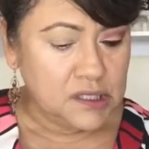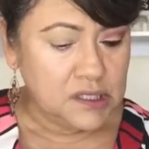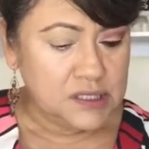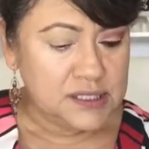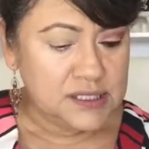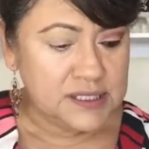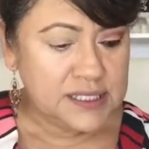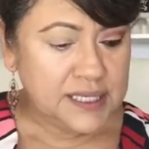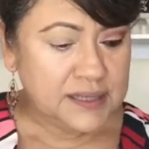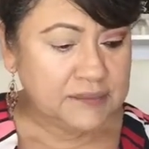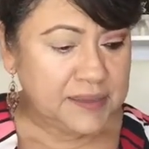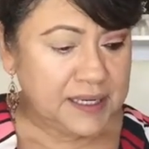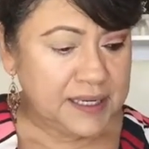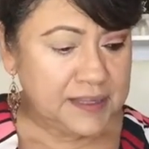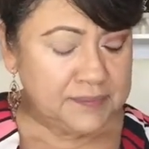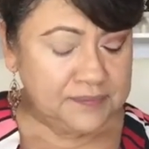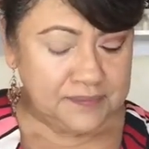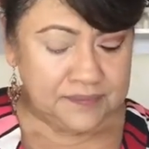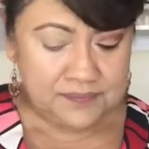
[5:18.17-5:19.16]

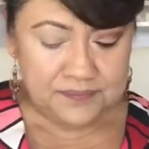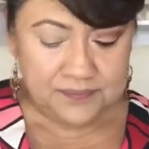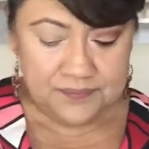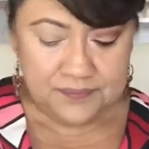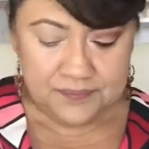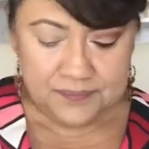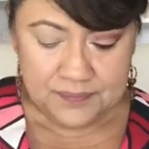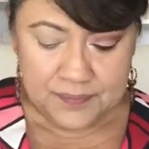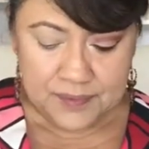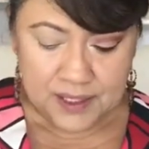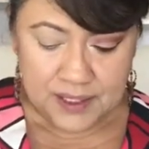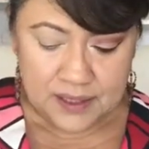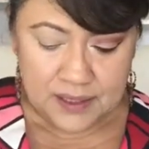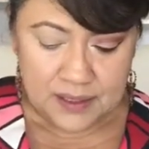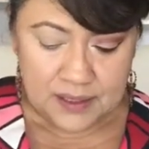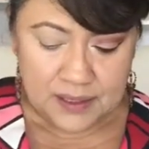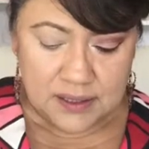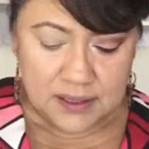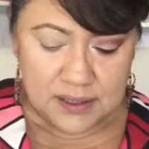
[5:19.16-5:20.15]
Sigma.
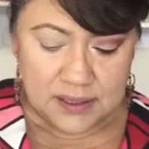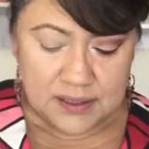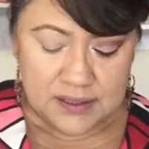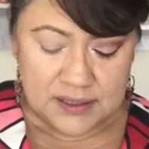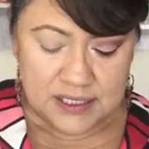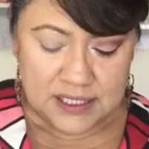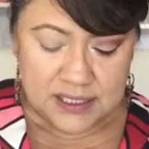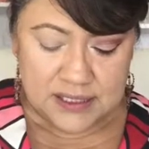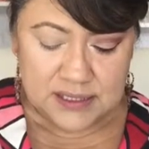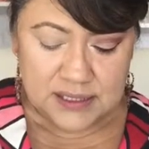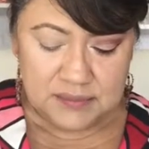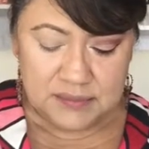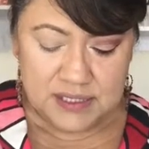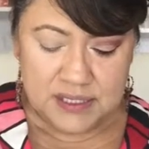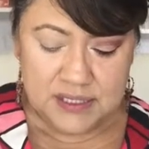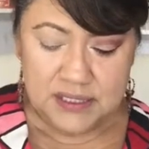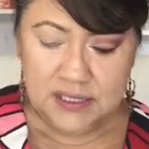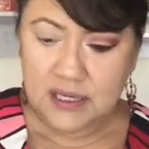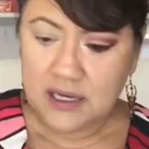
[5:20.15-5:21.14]
And take some of
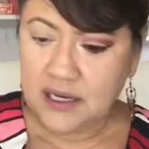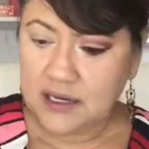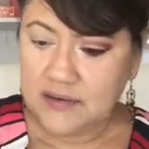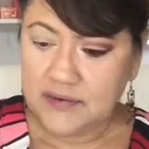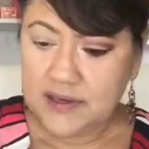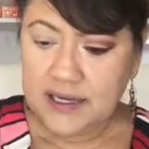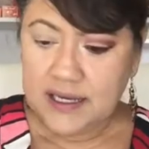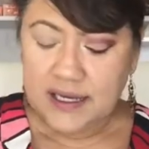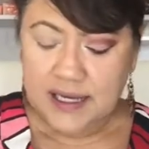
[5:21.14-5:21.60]
this off.